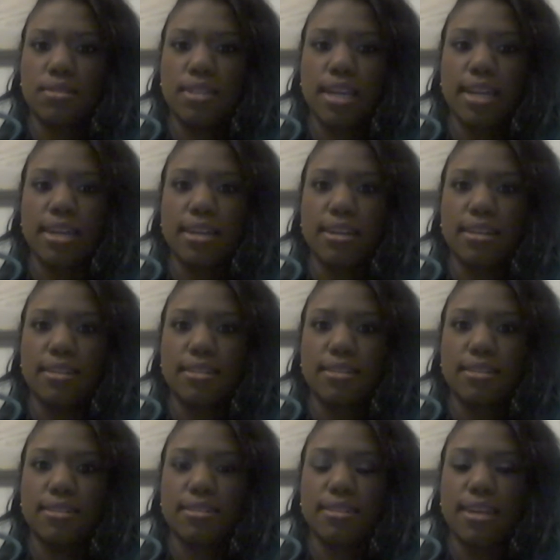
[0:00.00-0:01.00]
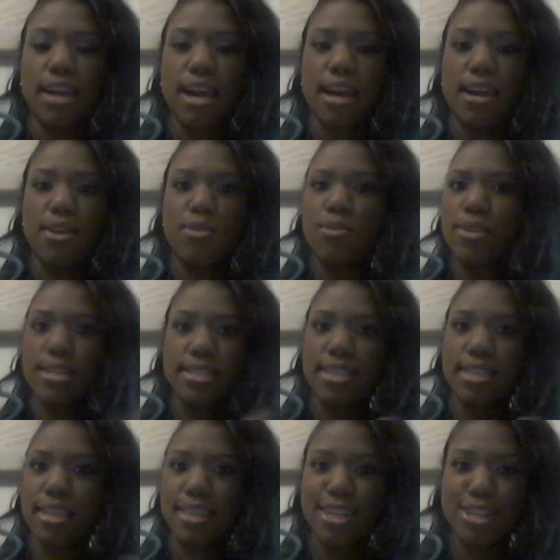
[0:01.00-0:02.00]
Like, or
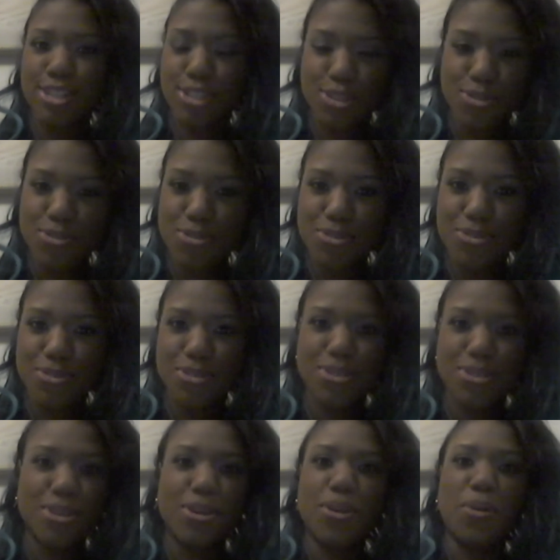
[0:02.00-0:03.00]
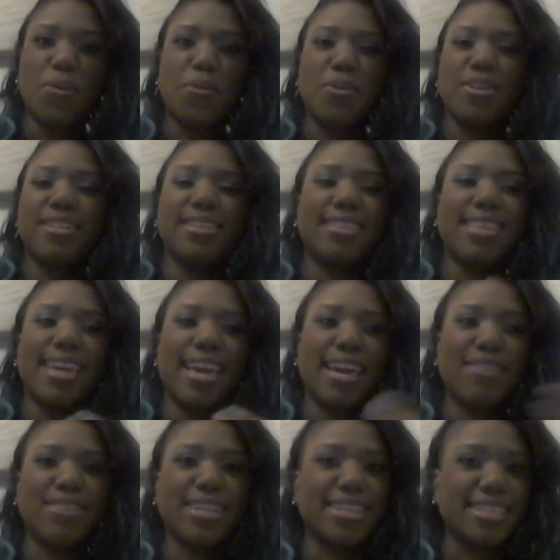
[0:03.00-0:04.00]
is that their school, or did they
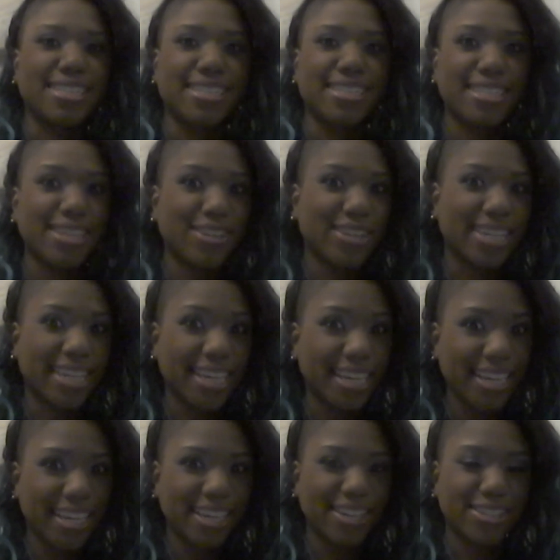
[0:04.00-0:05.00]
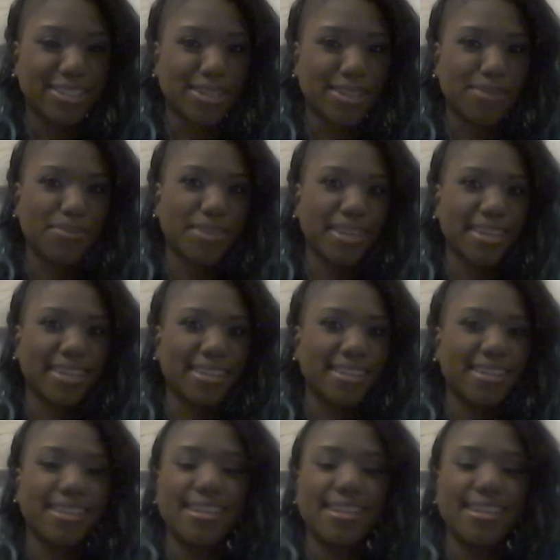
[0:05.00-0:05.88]
have, like, a secret key or something?